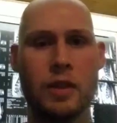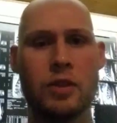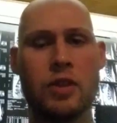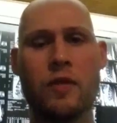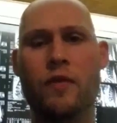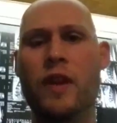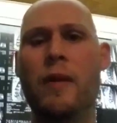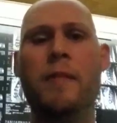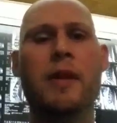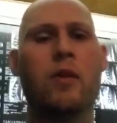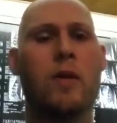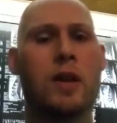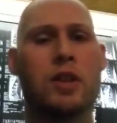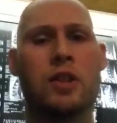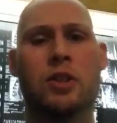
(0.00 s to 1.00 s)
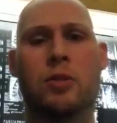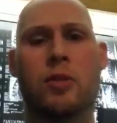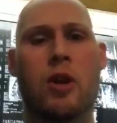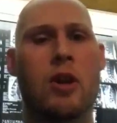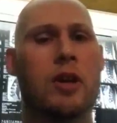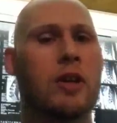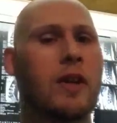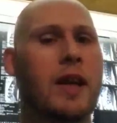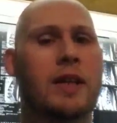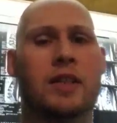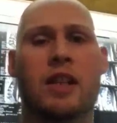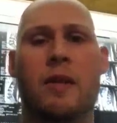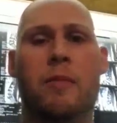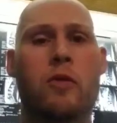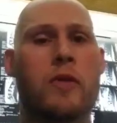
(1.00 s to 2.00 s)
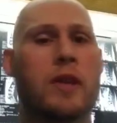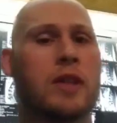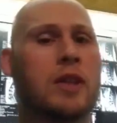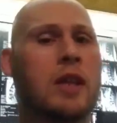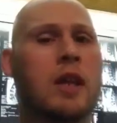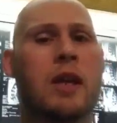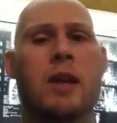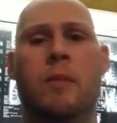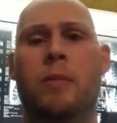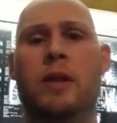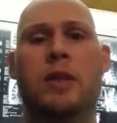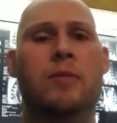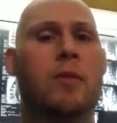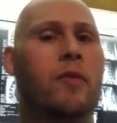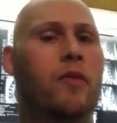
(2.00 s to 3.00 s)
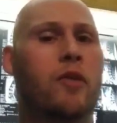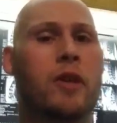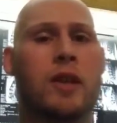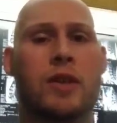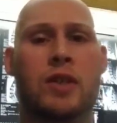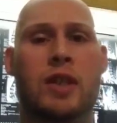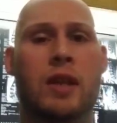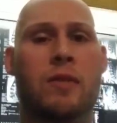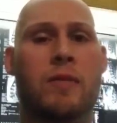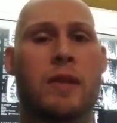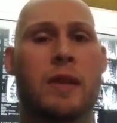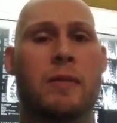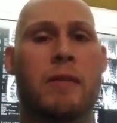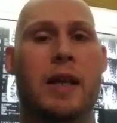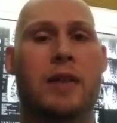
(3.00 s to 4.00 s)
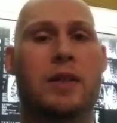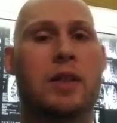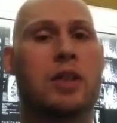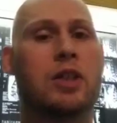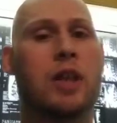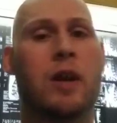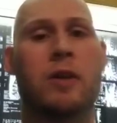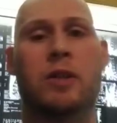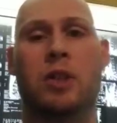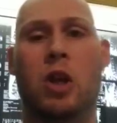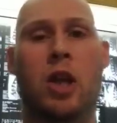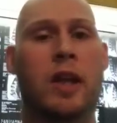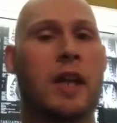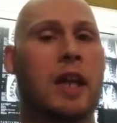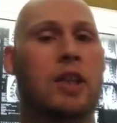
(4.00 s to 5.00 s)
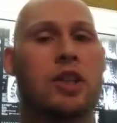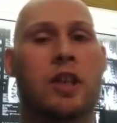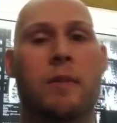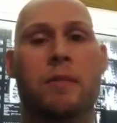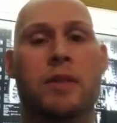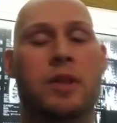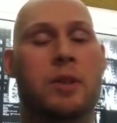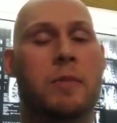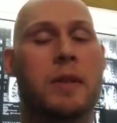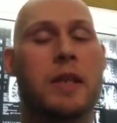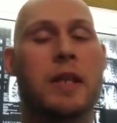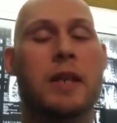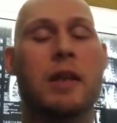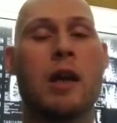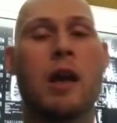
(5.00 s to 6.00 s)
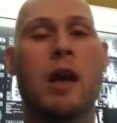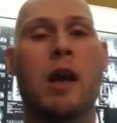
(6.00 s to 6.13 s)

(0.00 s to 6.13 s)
So if you have any questions regarding the last couple weeks, please feel free to send me a message. I'll catch you up to speed.